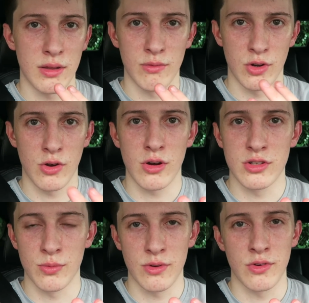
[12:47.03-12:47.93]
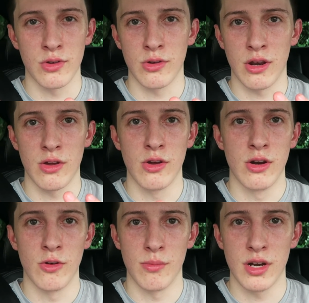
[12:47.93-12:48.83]
regardless of whether or not you're going to
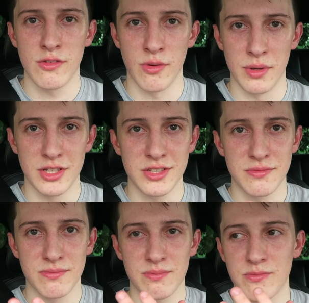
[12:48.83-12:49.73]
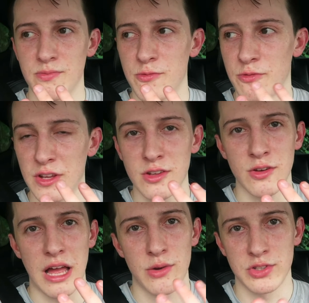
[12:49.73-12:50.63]
earn a lot of money from it, just think
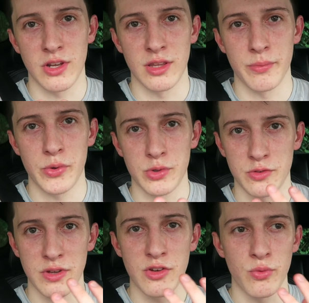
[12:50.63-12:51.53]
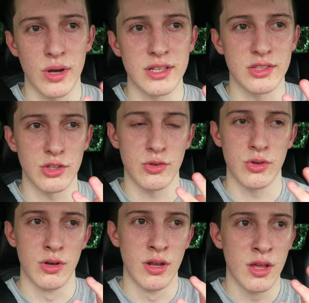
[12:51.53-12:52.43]
outside the box. Think of ways that you
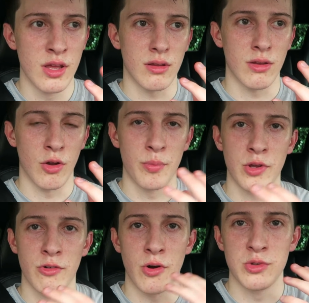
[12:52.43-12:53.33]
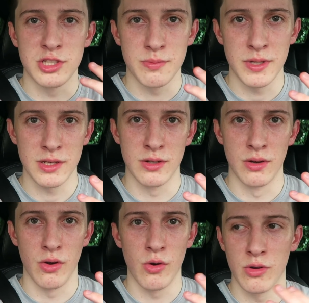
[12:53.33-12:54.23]
can, you know, put your own
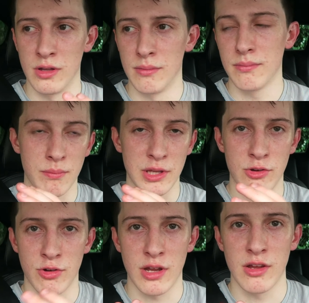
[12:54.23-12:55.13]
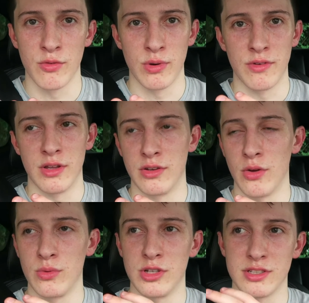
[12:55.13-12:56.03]
spin on it. Be creative with it, and
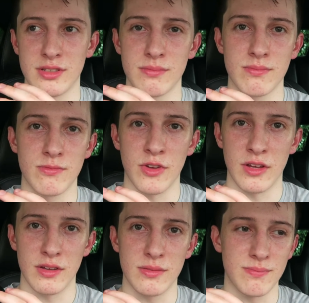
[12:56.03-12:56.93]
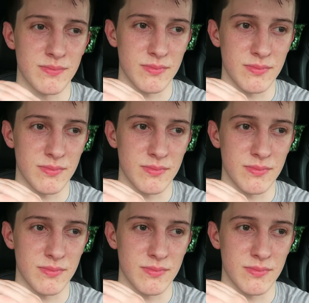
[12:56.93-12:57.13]
don't just think,